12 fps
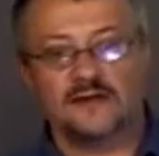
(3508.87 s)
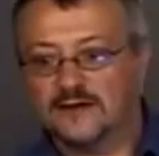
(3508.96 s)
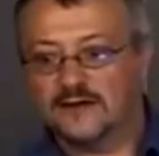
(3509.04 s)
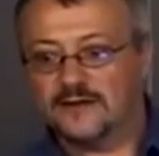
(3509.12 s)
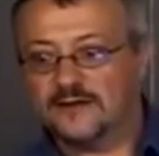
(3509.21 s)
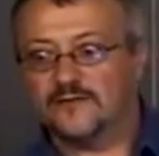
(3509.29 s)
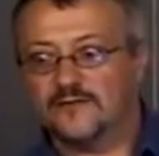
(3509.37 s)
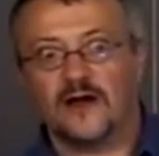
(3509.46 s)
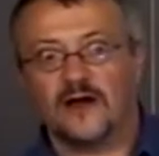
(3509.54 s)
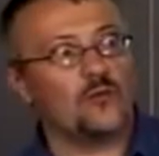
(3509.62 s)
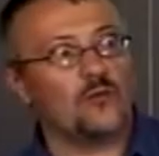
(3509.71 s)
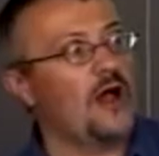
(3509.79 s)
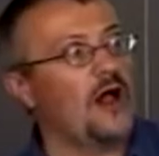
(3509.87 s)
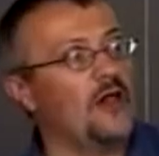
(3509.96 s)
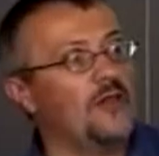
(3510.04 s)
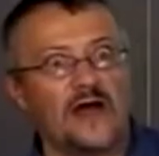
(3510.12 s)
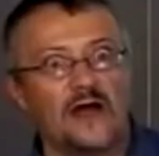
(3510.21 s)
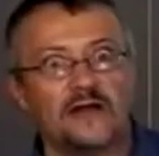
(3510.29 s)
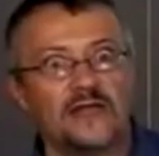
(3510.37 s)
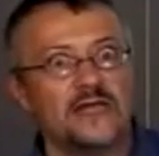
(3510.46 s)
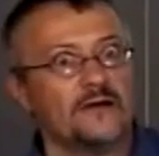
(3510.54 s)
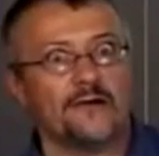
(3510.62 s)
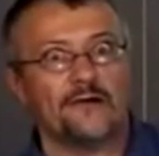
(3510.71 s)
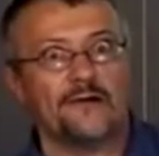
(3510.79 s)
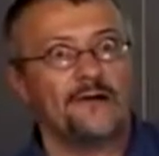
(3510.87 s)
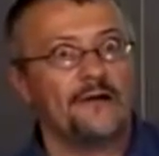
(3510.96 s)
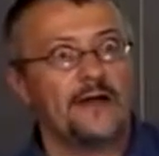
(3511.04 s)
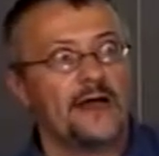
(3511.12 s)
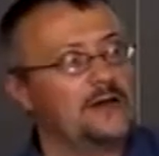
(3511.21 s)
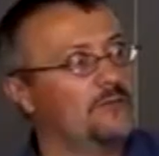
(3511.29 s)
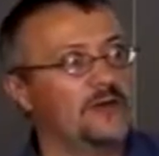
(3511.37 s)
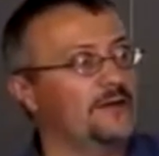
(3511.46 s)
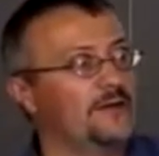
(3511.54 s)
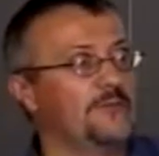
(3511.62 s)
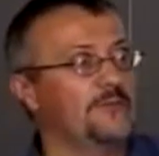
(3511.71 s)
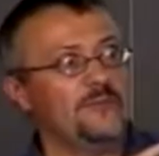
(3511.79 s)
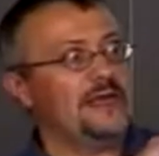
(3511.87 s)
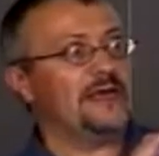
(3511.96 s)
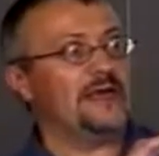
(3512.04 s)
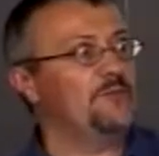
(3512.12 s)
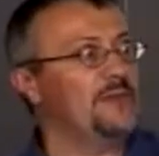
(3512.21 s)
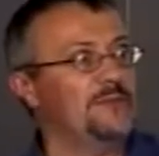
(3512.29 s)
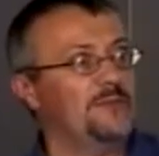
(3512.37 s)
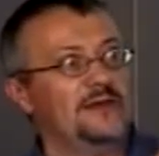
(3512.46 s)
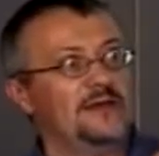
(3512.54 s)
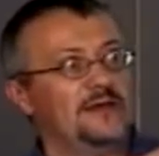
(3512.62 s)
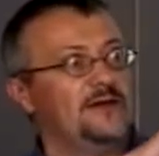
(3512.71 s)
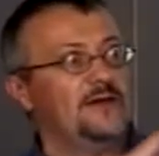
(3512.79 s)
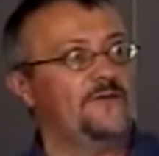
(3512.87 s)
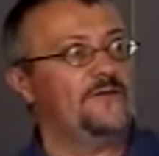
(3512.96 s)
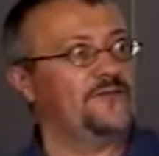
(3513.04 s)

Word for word: You've got, we're all down here. And we, don't, we make up maybe, you know,